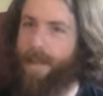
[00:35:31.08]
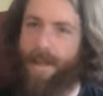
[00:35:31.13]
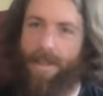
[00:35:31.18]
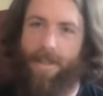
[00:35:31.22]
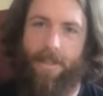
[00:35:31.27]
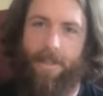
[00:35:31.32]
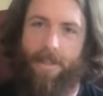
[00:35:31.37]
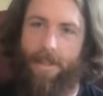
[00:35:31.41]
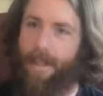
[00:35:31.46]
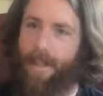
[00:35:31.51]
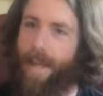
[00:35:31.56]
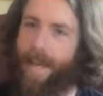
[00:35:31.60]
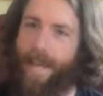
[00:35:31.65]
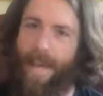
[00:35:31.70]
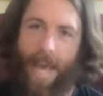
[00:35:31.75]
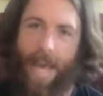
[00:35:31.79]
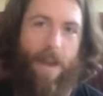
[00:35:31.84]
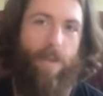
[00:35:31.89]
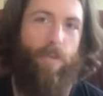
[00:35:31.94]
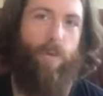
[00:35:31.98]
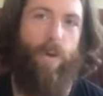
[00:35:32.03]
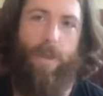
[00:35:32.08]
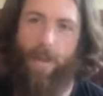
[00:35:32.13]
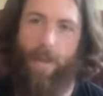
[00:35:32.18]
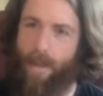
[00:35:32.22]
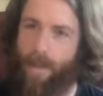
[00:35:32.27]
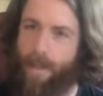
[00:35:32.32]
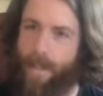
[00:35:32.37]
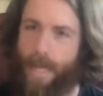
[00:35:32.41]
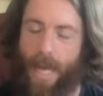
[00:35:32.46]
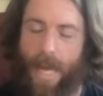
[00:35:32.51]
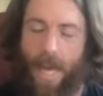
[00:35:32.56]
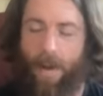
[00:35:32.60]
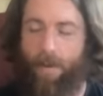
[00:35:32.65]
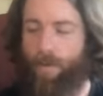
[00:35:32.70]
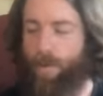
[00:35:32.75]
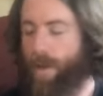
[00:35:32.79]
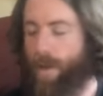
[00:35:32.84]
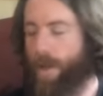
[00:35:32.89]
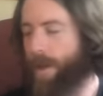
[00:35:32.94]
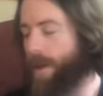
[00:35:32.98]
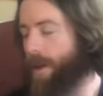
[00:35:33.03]
That's like
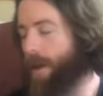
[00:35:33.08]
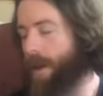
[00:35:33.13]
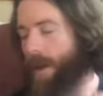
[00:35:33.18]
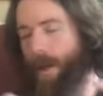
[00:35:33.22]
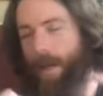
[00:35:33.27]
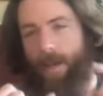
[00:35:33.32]
every